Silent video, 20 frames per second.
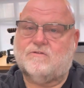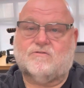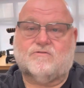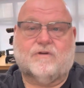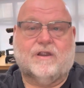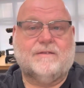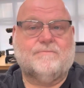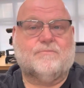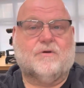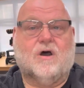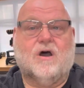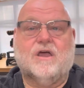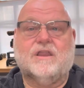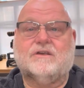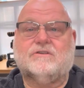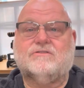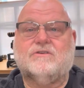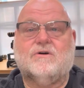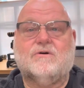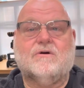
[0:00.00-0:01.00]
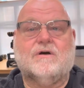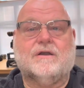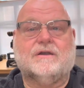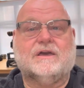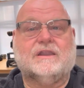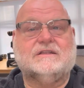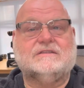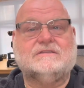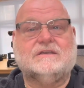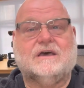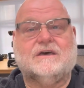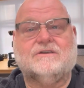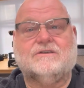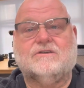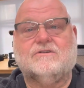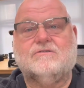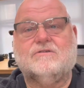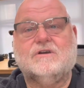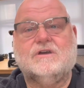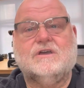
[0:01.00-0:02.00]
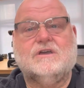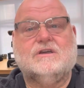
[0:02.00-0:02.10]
Great product, though, I got to tell you.